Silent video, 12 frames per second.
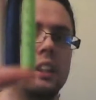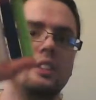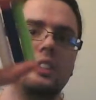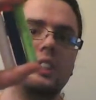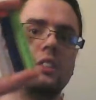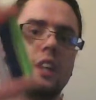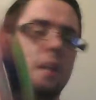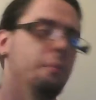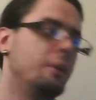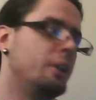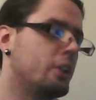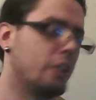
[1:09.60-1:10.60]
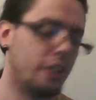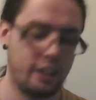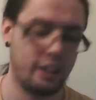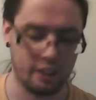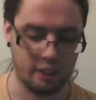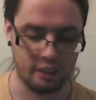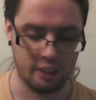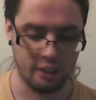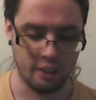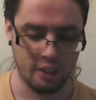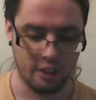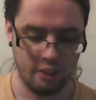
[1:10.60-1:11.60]
is the Zombie Strike
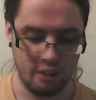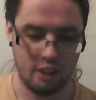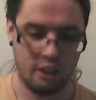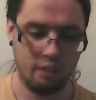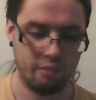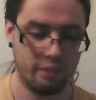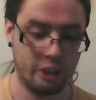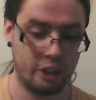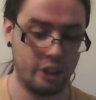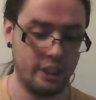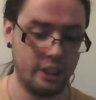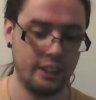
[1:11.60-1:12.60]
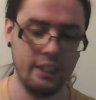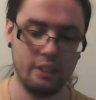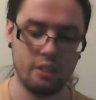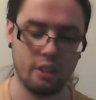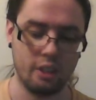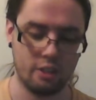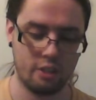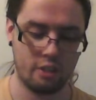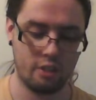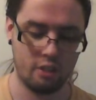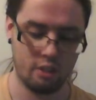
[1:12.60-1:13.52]
version Elite darts.